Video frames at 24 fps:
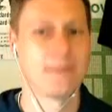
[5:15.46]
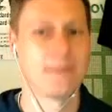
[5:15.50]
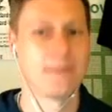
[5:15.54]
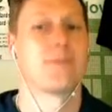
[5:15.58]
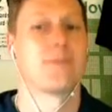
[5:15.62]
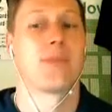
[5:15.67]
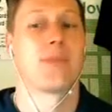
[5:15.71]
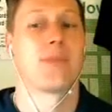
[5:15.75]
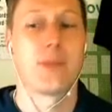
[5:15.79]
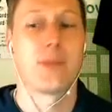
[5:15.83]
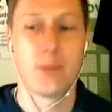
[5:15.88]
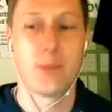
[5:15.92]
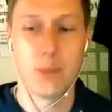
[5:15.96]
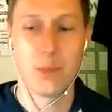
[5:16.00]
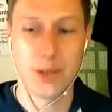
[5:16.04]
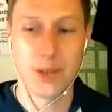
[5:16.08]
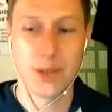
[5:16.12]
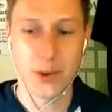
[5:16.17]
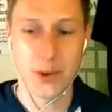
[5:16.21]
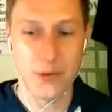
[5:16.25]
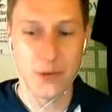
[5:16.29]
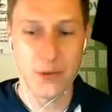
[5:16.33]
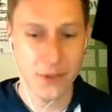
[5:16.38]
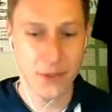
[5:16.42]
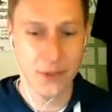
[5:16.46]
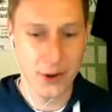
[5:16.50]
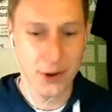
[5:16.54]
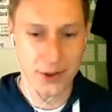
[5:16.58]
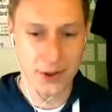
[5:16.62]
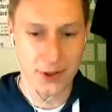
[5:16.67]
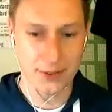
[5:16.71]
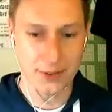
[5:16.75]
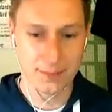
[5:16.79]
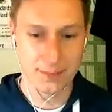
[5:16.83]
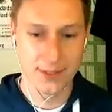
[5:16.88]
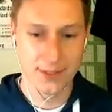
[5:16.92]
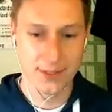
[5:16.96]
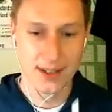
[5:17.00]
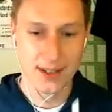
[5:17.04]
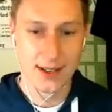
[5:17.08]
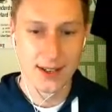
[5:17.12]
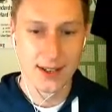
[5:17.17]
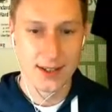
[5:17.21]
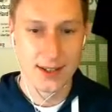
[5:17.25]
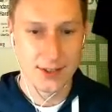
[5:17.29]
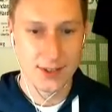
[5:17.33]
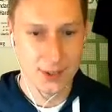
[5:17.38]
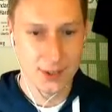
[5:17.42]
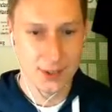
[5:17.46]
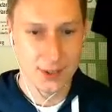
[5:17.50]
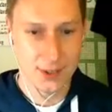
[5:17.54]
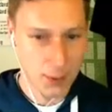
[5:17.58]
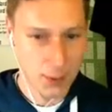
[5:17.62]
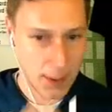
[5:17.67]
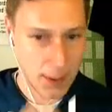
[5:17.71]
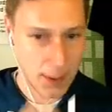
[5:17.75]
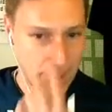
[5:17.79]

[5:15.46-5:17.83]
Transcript: when we go further. So